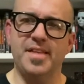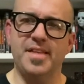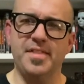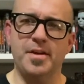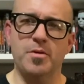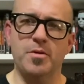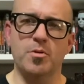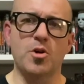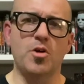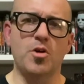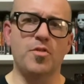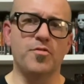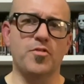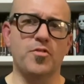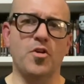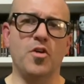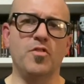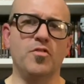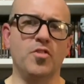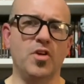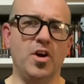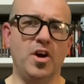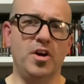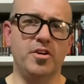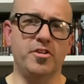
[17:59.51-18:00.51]
And they were going for
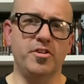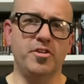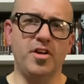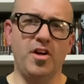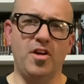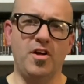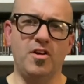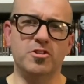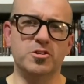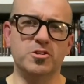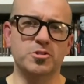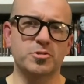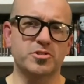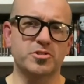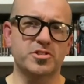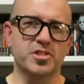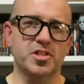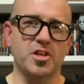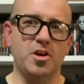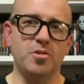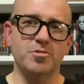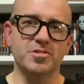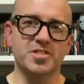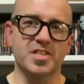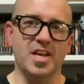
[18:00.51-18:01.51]
over $100, which I
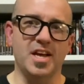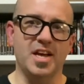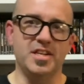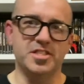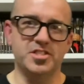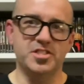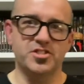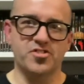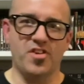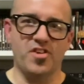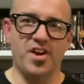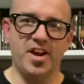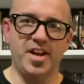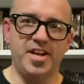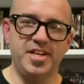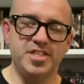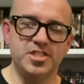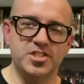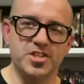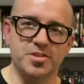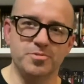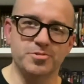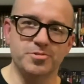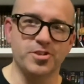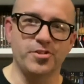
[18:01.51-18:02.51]
thought was kind of
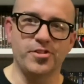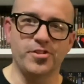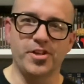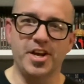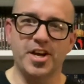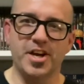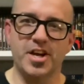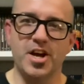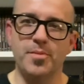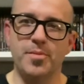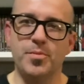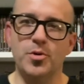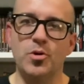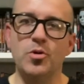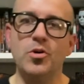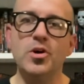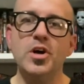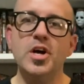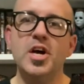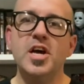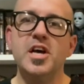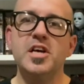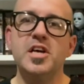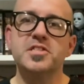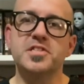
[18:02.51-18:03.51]
strange. It was only a couple.
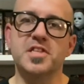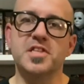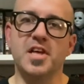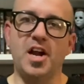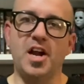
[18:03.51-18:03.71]
So then I